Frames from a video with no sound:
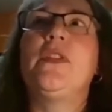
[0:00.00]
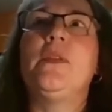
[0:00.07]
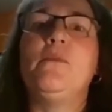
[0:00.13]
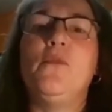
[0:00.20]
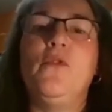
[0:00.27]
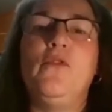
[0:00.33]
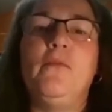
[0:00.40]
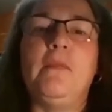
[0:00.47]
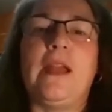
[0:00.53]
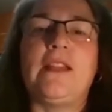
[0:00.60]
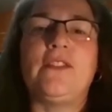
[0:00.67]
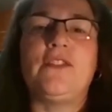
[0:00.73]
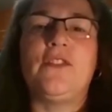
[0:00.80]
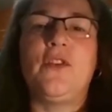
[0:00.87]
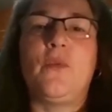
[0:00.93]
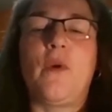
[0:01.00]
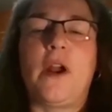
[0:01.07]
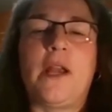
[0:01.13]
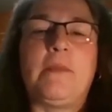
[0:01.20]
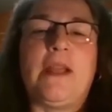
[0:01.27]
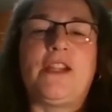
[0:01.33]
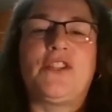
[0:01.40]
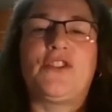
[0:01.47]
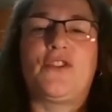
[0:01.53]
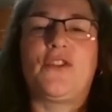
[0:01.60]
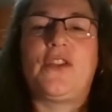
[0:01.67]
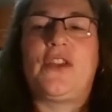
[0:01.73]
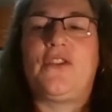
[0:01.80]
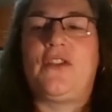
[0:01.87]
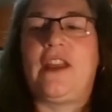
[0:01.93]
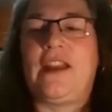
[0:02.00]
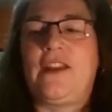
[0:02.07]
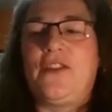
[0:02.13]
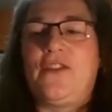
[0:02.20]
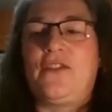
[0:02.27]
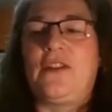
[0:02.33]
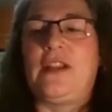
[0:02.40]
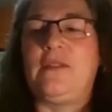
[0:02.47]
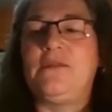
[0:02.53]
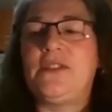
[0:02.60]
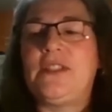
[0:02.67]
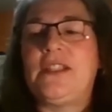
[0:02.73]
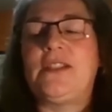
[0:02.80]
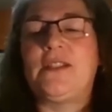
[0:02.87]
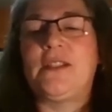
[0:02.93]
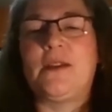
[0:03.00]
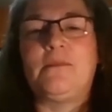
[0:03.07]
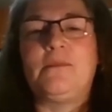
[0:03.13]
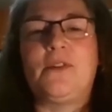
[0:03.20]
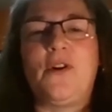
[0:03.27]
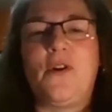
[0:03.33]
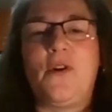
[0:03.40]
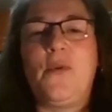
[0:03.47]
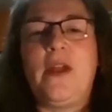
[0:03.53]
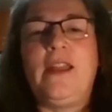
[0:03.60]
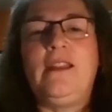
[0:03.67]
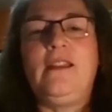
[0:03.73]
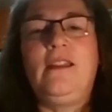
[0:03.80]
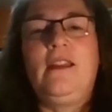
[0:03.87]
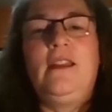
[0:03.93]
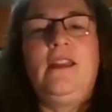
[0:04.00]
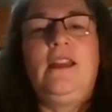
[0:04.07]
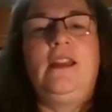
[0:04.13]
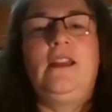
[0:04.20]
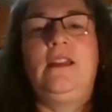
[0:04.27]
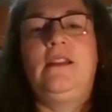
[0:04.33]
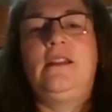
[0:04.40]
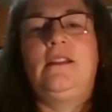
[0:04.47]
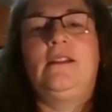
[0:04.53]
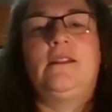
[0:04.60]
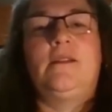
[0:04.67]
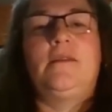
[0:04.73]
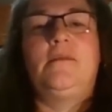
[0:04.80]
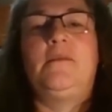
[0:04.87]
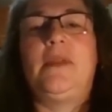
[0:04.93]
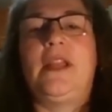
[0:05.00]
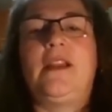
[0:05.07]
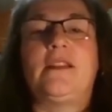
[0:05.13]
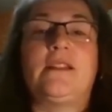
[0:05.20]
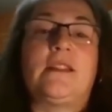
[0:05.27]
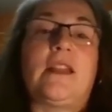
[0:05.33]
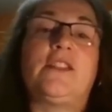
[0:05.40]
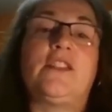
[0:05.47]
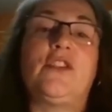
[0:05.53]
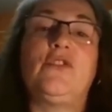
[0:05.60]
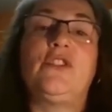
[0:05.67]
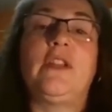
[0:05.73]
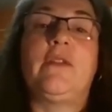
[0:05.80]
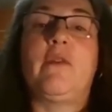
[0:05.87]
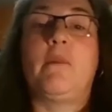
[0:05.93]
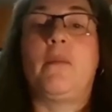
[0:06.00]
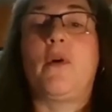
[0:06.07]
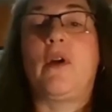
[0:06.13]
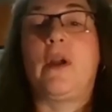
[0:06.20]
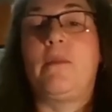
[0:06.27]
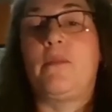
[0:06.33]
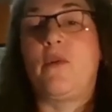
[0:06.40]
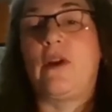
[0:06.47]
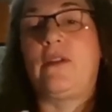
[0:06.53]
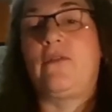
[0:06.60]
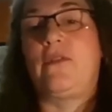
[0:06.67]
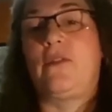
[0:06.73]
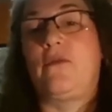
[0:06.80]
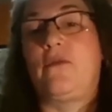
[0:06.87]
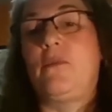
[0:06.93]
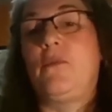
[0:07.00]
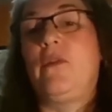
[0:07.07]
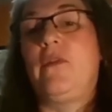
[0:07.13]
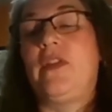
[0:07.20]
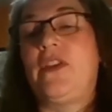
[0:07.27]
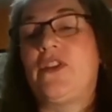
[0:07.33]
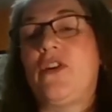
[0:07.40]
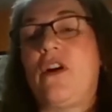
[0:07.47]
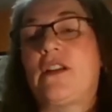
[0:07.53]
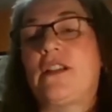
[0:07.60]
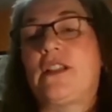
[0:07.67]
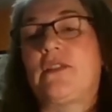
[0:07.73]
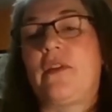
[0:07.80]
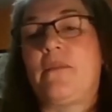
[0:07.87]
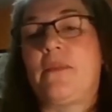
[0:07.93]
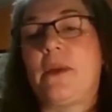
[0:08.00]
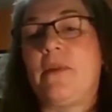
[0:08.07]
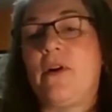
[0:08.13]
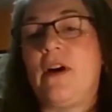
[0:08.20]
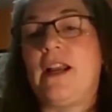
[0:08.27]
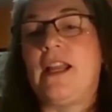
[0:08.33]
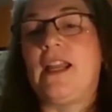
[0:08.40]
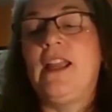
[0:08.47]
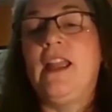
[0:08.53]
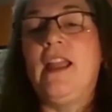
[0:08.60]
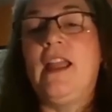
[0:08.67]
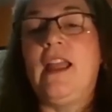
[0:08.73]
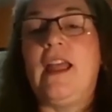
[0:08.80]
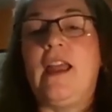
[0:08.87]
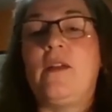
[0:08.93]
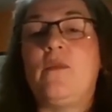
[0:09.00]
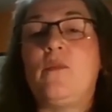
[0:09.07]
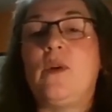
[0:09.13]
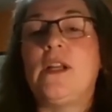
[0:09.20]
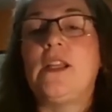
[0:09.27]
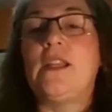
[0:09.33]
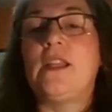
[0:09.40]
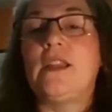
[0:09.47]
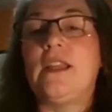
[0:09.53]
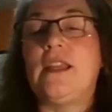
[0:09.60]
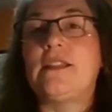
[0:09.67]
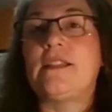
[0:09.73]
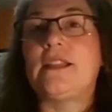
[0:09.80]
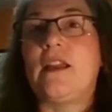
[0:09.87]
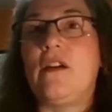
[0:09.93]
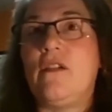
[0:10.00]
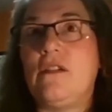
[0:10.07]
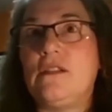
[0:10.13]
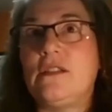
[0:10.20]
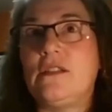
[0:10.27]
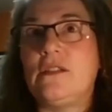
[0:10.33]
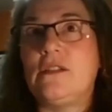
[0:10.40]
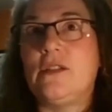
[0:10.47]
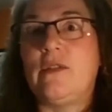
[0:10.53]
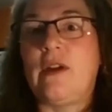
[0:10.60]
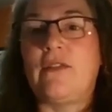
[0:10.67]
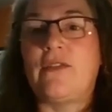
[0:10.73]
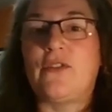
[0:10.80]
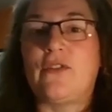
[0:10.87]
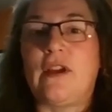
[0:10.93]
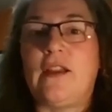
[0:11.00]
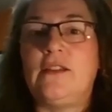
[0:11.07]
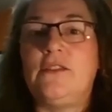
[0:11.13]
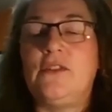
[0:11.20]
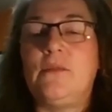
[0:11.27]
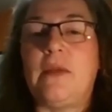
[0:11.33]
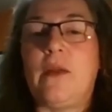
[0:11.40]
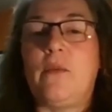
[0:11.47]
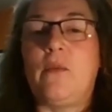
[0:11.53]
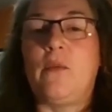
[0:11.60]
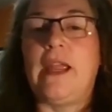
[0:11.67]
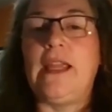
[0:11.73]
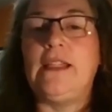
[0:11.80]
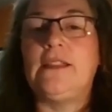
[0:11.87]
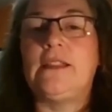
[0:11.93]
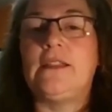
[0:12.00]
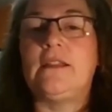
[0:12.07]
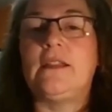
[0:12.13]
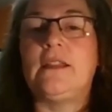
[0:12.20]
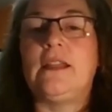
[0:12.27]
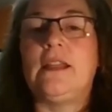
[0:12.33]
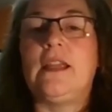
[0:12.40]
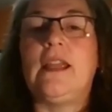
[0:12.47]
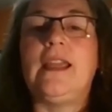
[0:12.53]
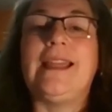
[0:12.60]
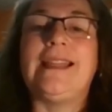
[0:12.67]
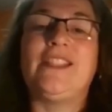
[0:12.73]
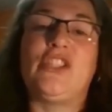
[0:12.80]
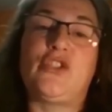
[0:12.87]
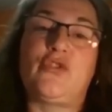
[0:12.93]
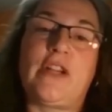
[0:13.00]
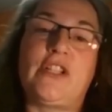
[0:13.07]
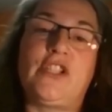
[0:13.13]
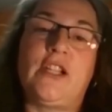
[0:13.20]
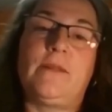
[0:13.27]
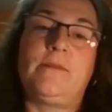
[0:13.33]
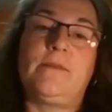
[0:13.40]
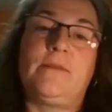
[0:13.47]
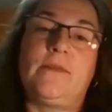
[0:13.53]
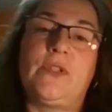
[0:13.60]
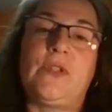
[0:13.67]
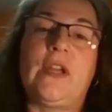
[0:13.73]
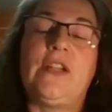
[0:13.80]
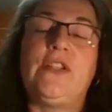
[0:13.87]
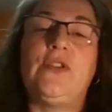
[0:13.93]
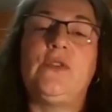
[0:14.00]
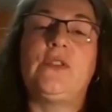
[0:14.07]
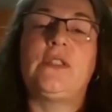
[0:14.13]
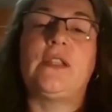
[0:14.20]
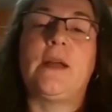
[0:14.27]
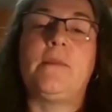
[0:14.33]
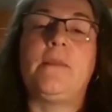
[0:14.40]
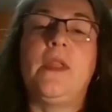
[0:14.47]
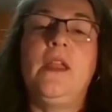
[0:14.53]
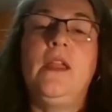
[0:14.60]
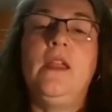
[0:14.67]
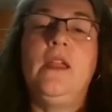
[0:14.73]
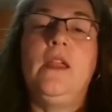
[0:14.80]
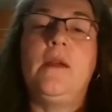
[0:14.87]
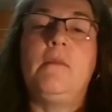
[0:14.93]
with the movement, you want to make sure that you're getting your lymph system going because that's hugely important for removing the toxins from the body. And one of the things I also do after I do my weights is stretching. So I do some